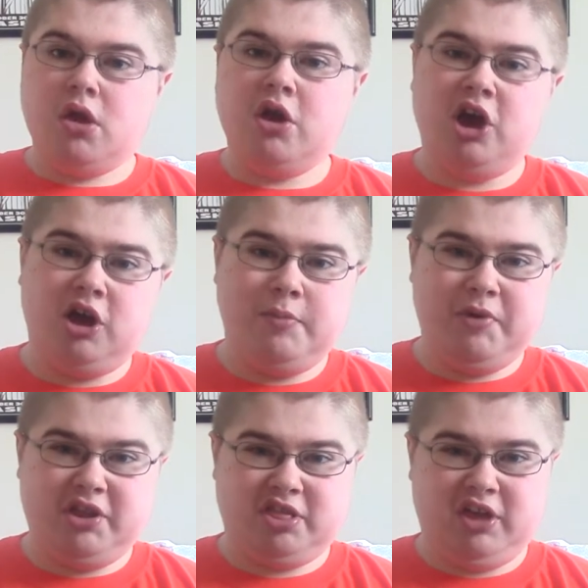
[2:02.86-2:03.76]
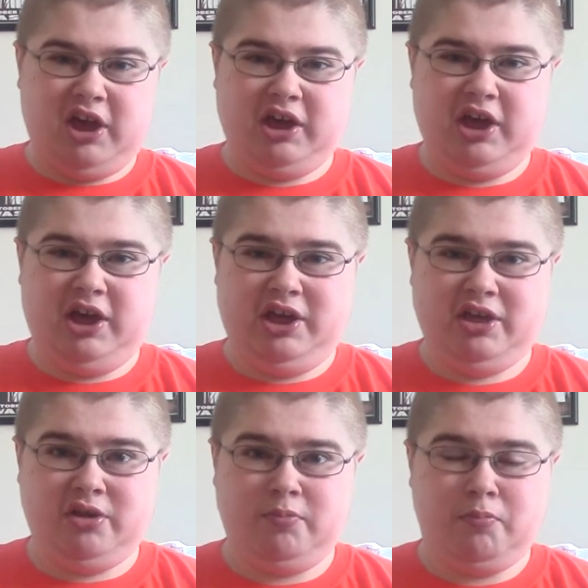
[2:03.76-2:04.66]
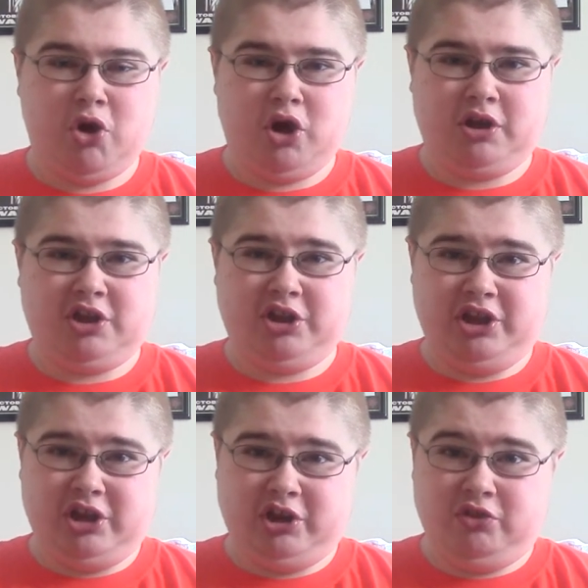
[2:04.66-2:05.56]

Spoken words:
it's like marketed